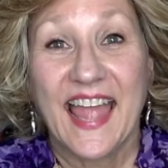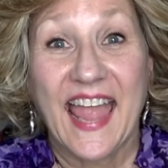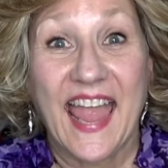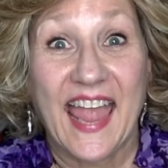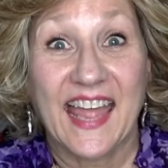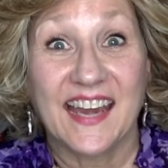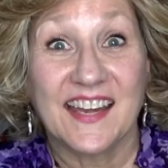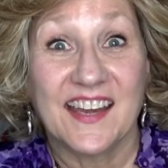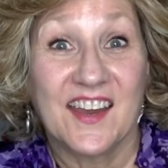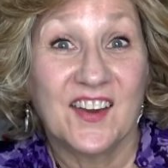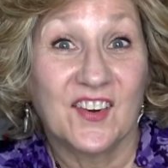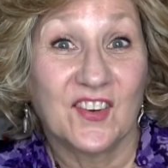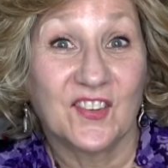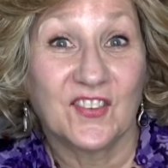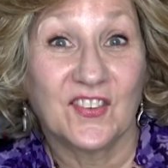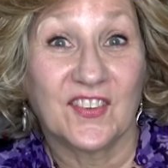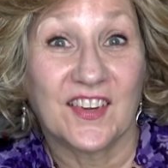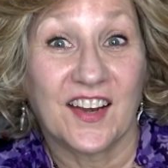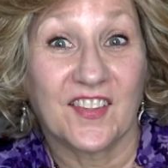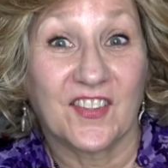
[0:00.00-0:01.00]
And here's
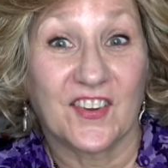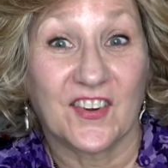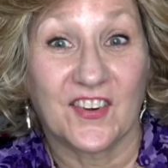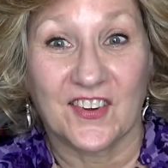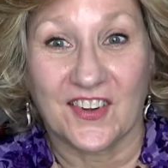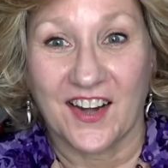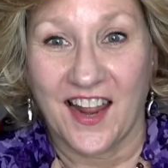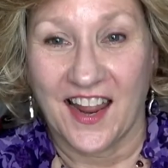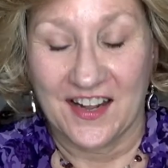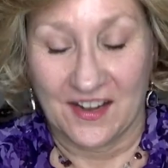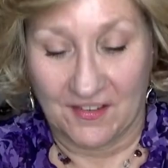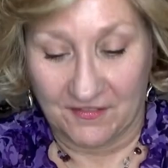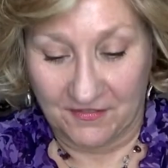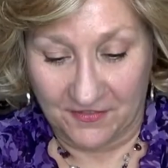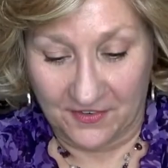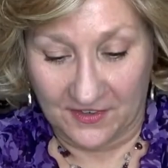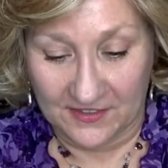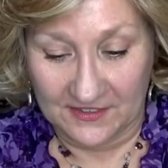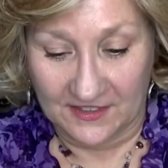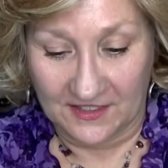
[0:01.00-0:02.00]
another kind of
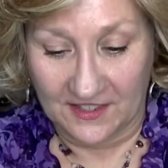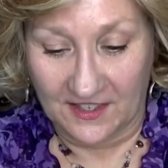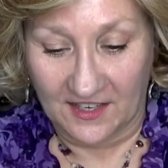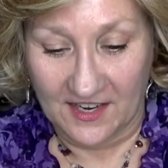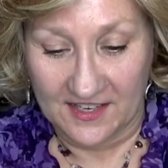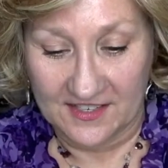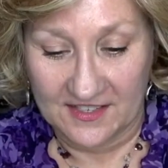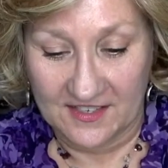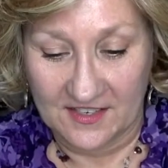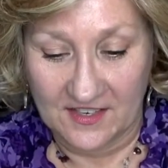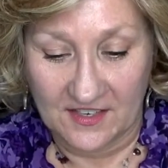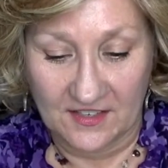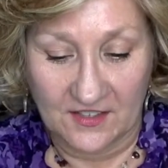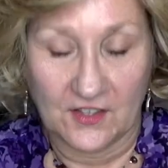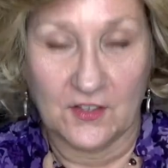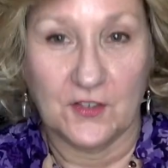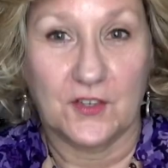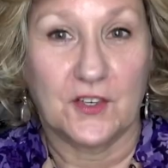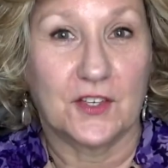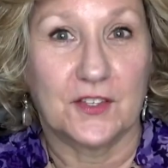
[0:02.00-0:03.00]
fun little idea
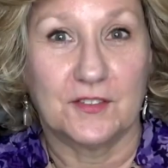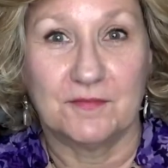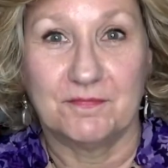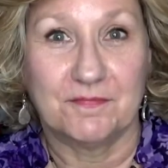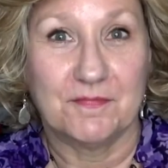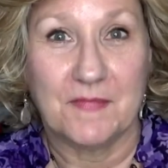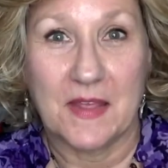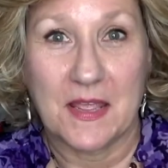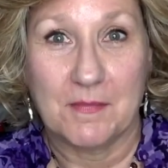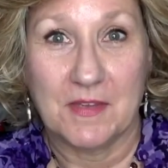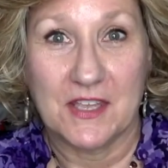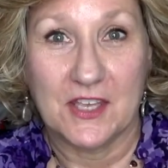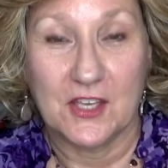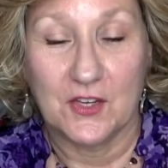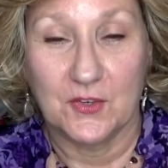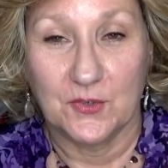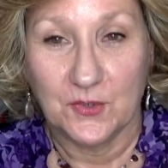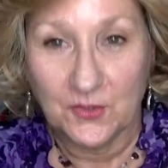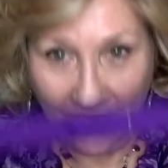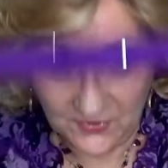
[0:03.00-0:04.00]
you could maybe
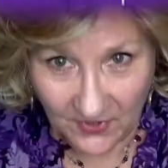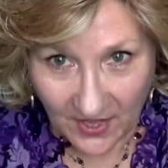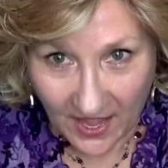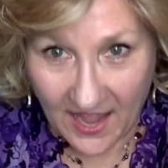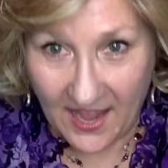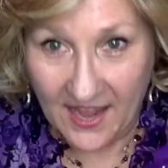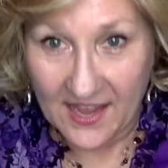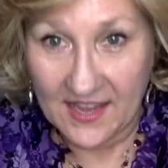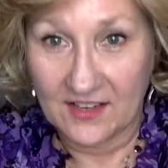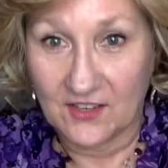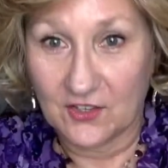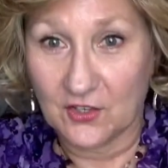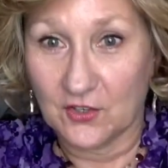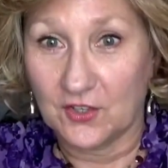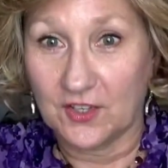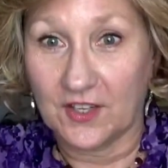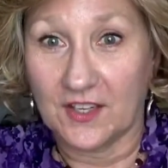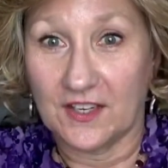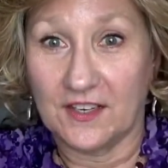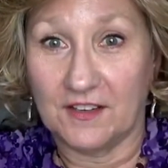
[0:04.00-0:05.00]
use. I
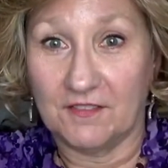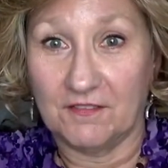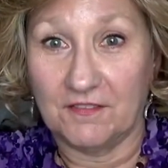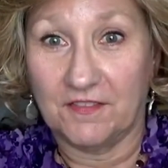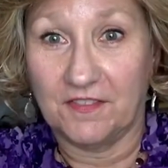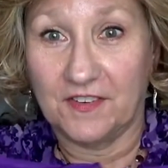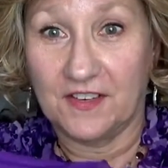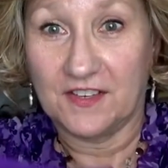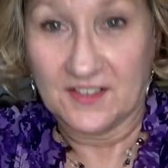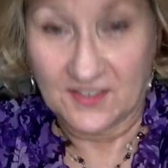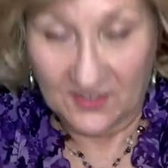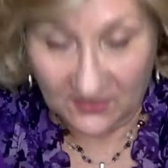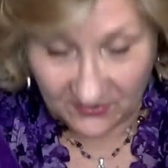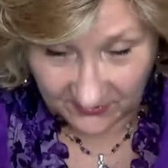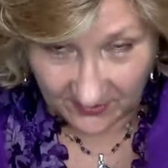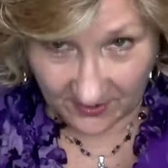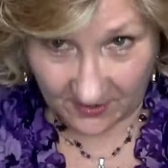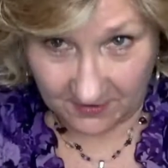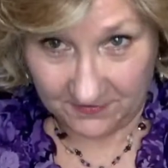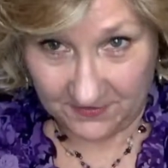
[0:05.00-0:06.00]
took an infinity
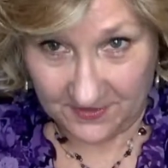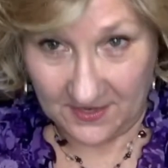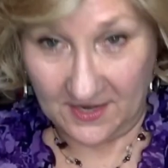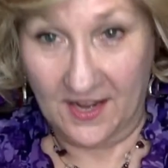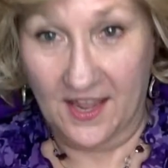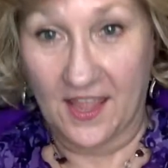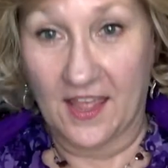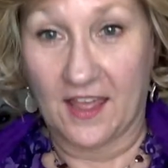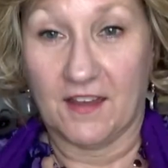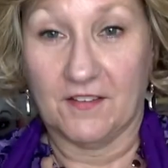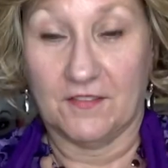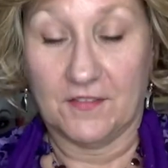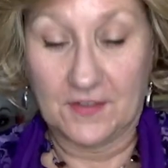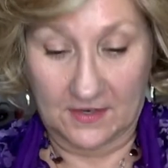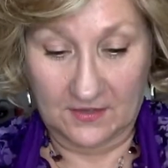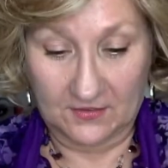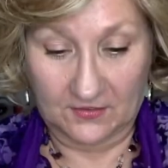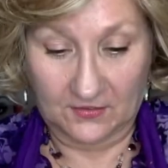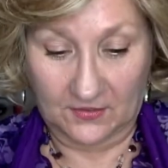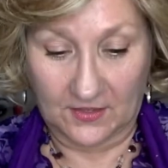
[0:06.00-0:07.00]
scarf that I have, and
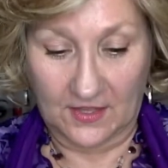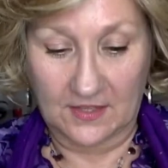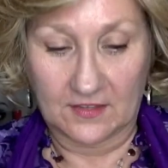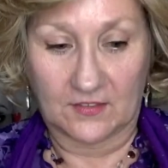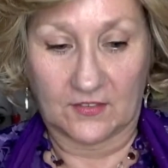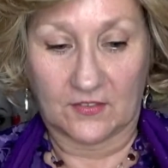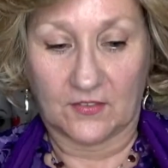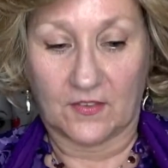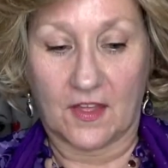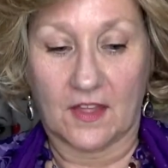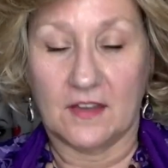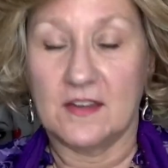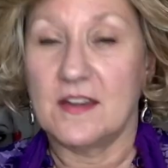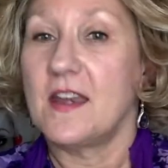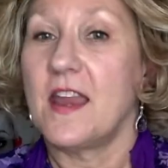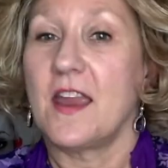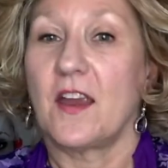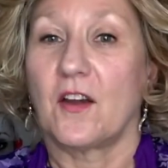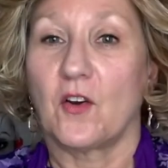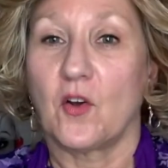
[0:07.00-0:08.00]
it's a
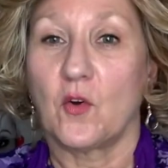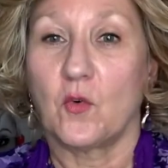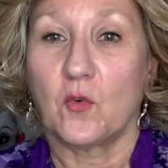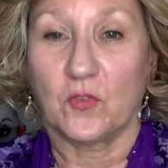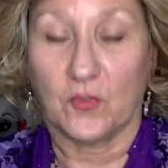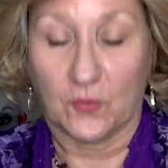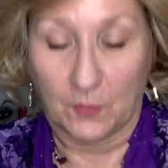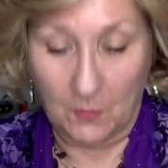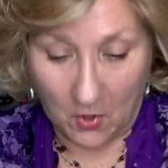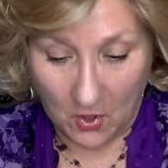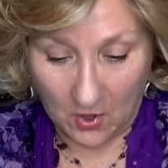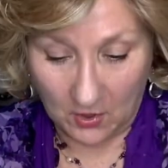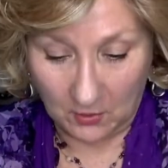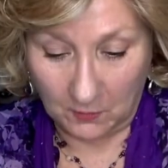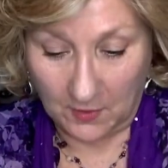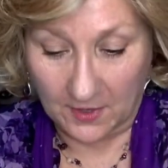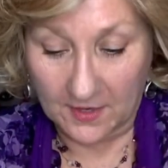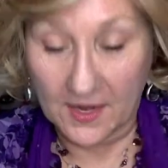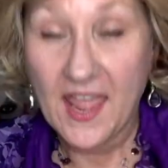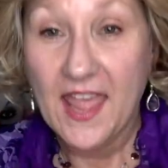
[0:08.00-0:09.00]
narrow, small
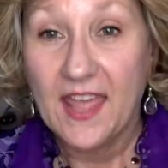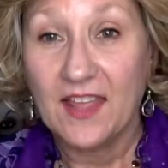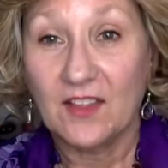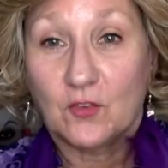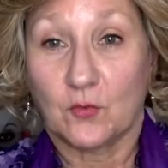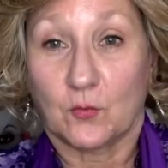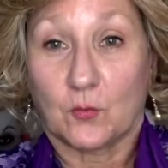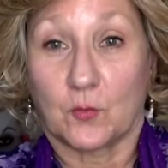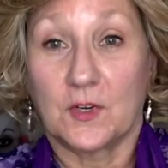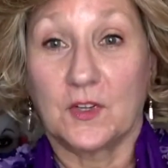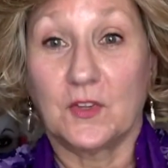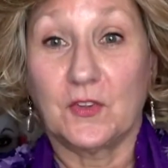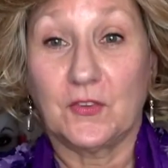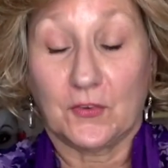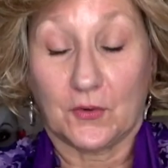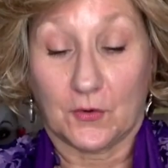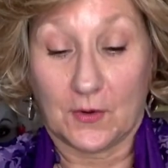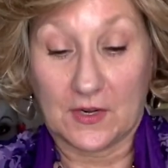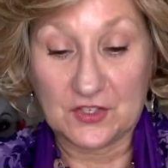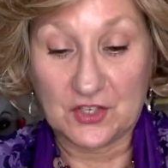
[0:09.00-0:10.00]
one. It's real
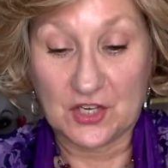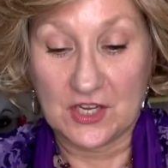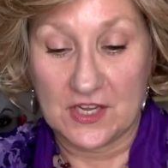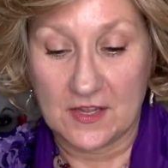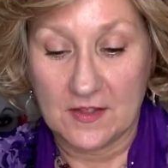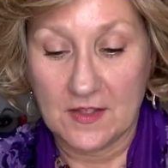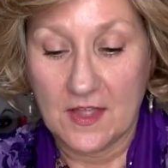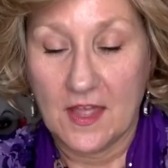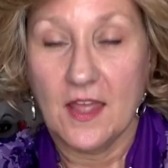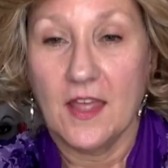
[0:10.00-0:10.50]
stretchy.